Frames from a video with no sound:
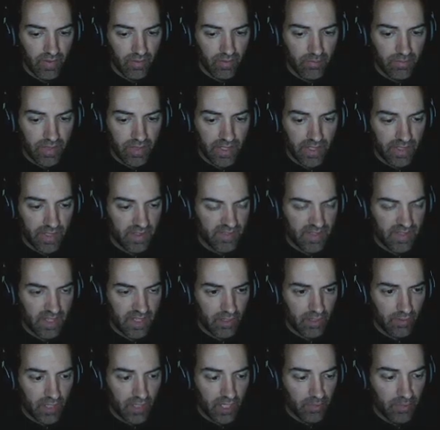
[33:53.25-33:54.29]
yeah, that's kind
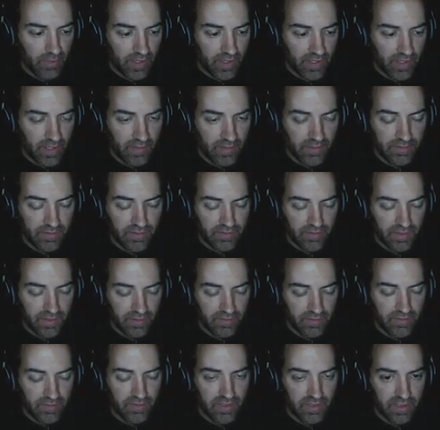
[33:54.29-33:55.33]
of where I am right now. This
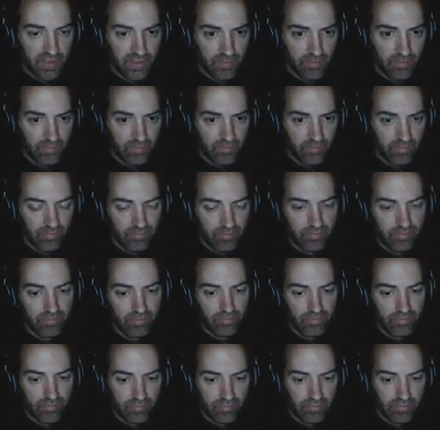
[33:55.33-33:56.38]
is a
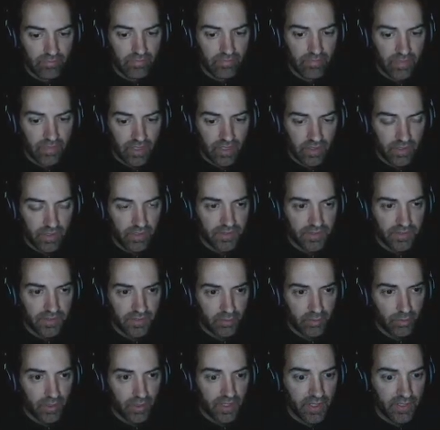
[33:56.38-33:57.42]
little
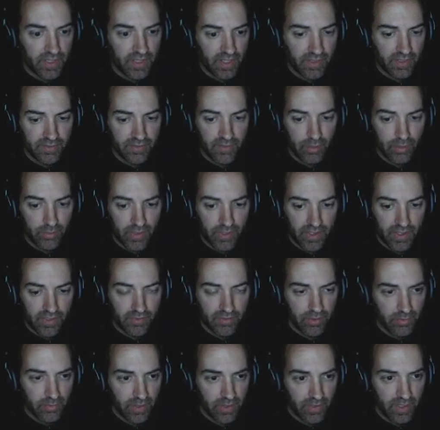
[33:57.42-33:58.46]
disappointing. I was hoping this
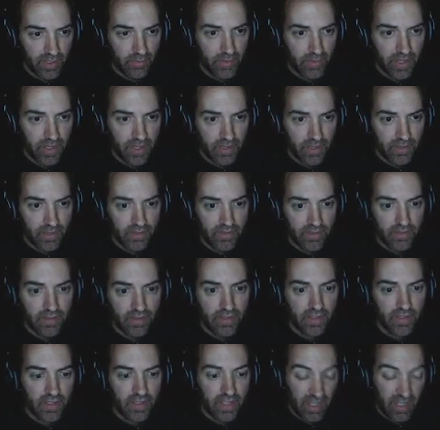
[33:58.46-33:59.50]
would be a lot better.
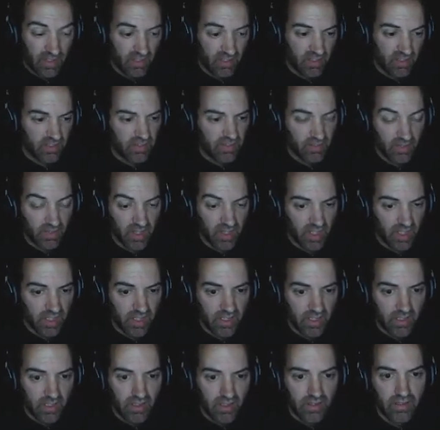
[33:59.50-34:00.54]
It looks really
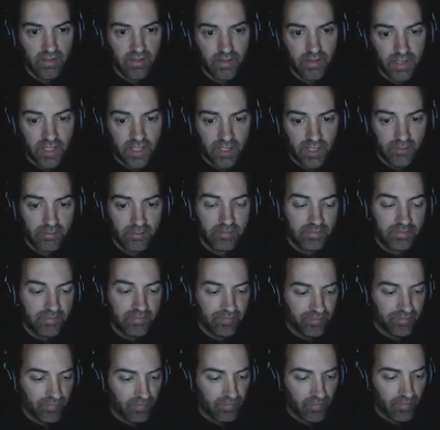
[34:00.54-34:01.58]
good.
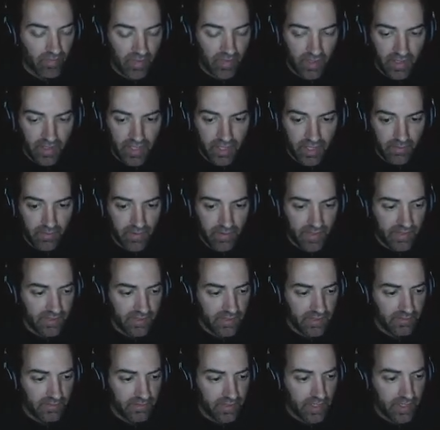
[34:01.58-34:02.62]
Anyway, that's it for